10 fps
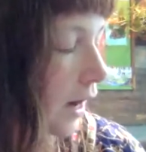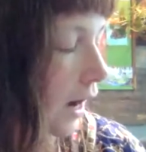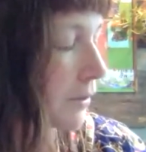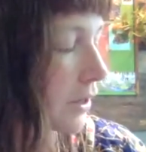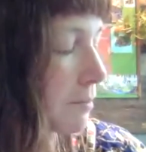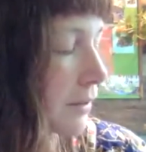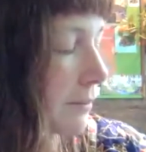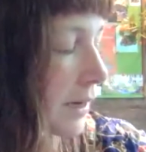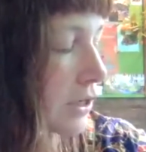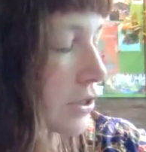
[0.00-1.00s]
I'm going to play
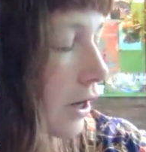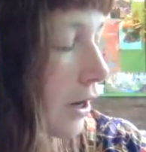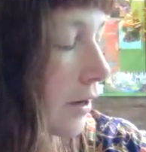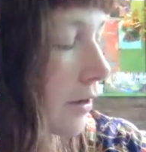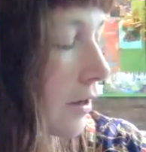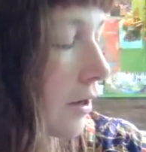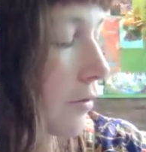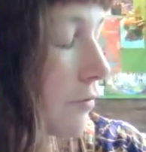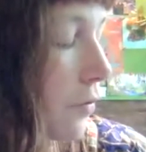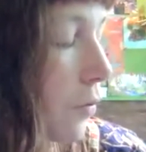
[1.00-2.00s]
my guitar
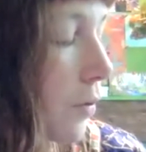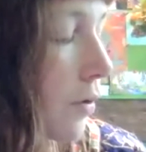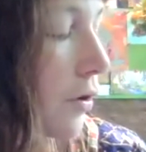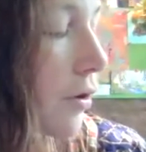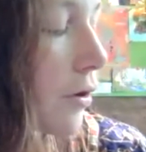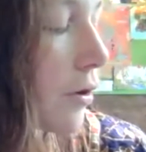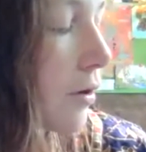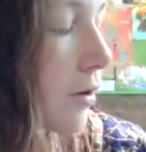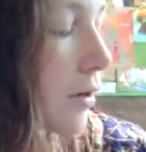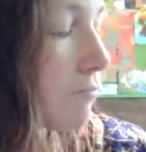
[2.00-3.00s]
for,
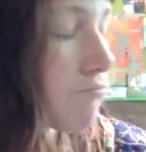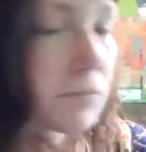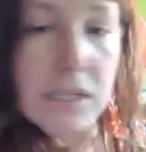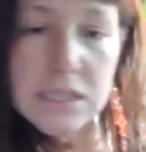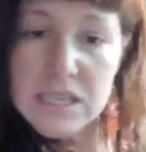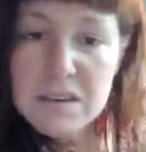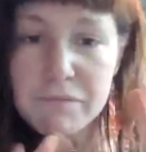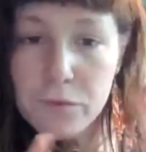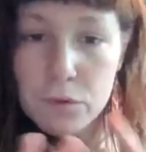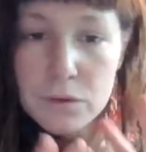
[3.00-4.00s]
let's say,
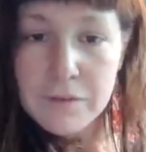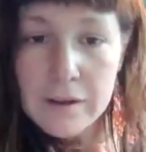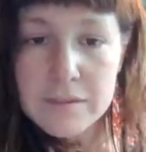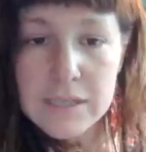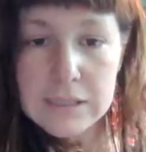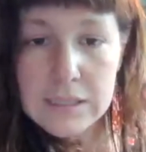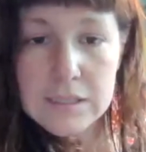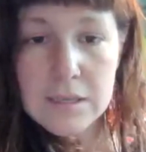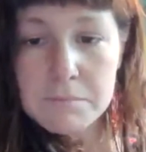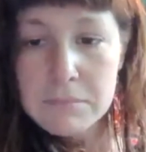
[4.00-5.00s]
45 seconds
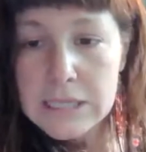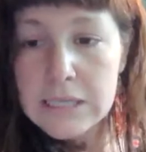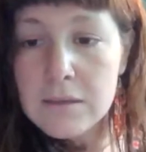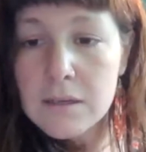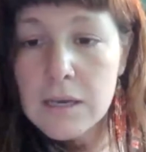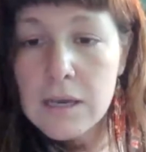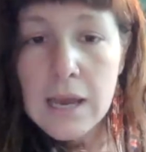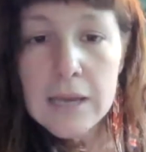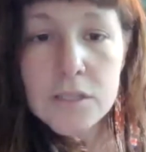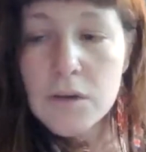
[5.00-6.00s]
to a minute.
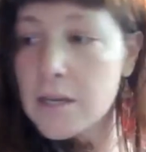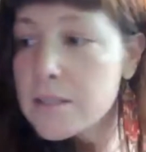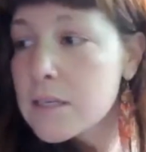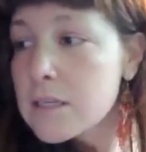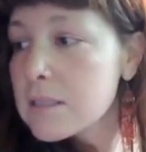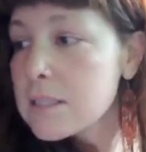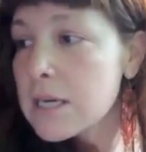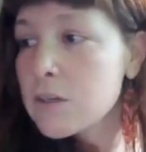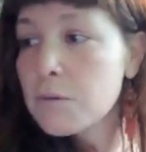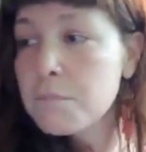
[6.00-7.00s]
And you guys can
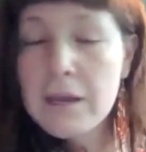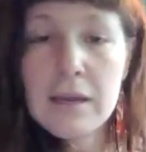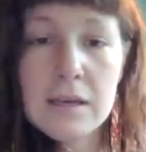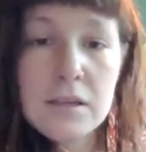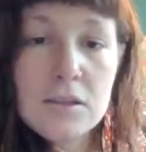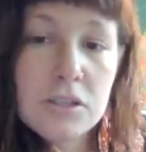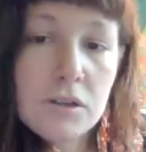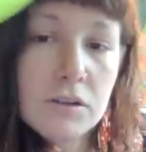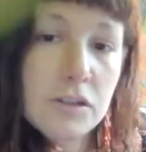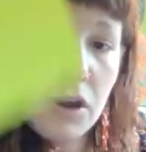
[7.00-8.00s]
take your page,
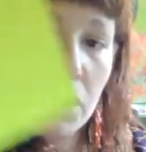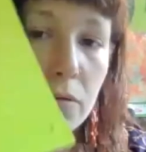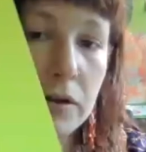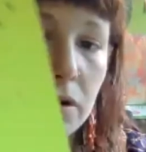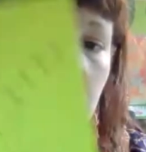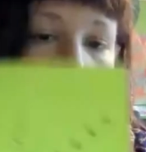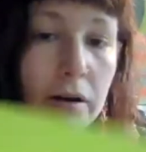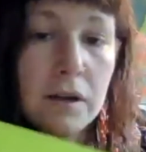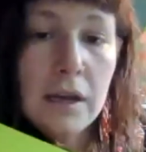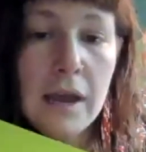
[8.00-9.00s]
your Start With
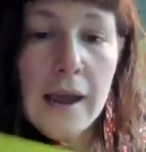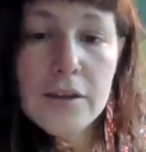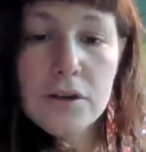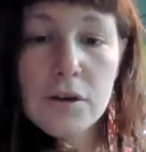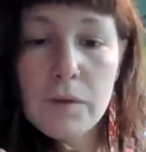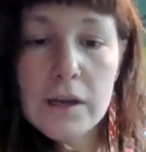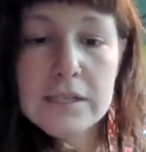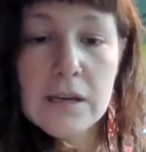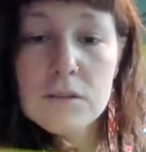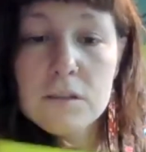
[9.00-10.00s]
Art, and you can write
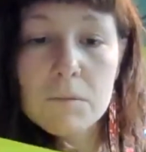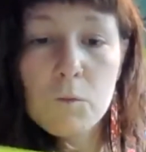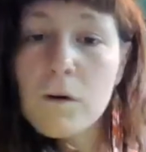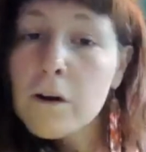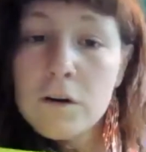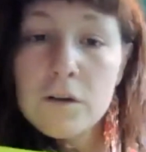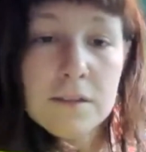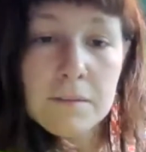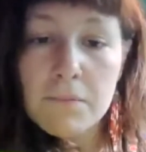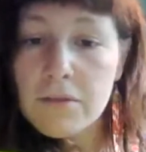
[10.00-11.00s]
down some words,
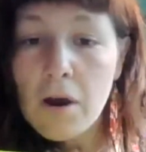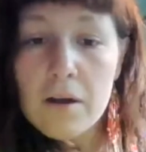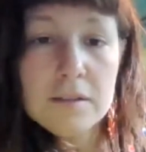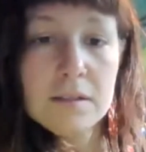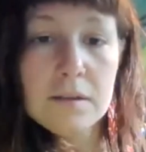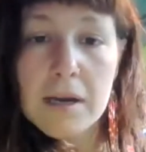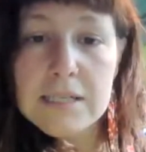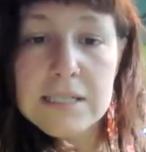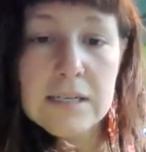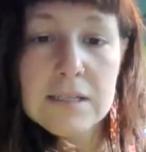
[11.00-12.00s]
some thoughts, some
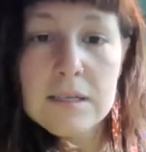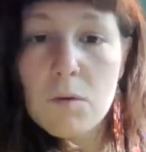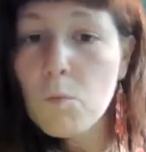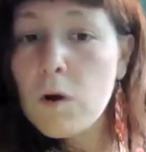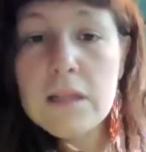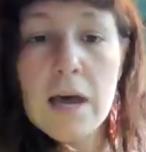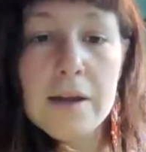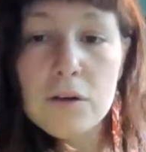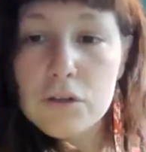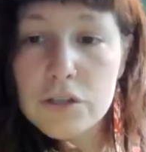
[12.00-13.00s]
ideas, one
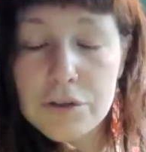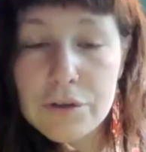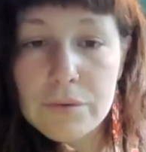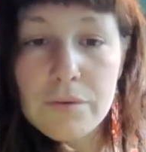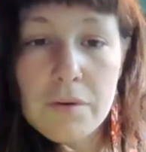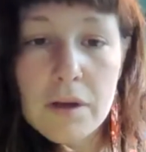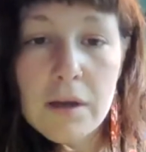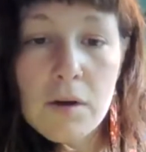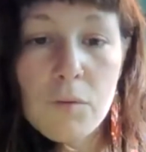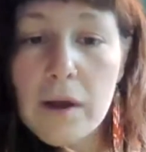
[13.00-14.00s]
line or two.
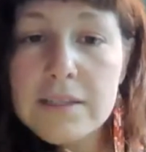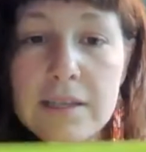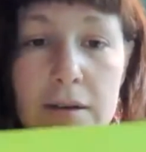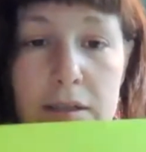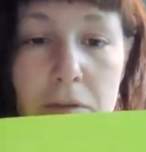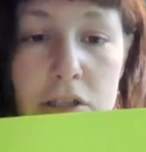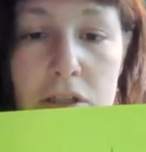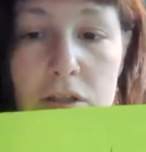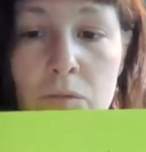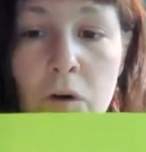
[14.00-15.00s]
Write down as much
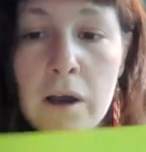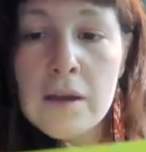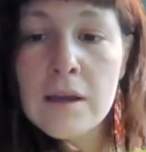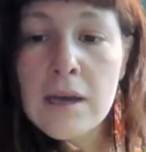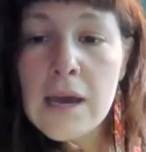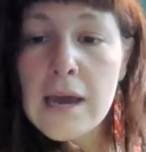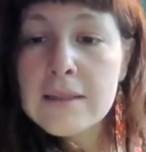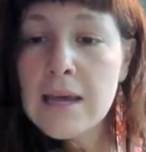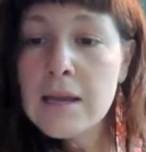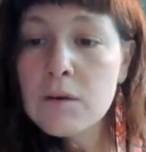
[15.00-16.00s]
as you want.
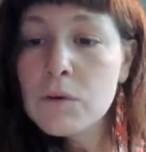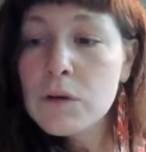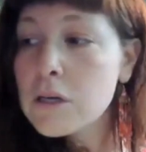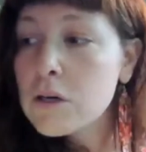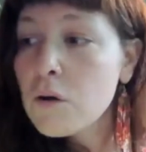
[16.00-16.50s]
And then we're going to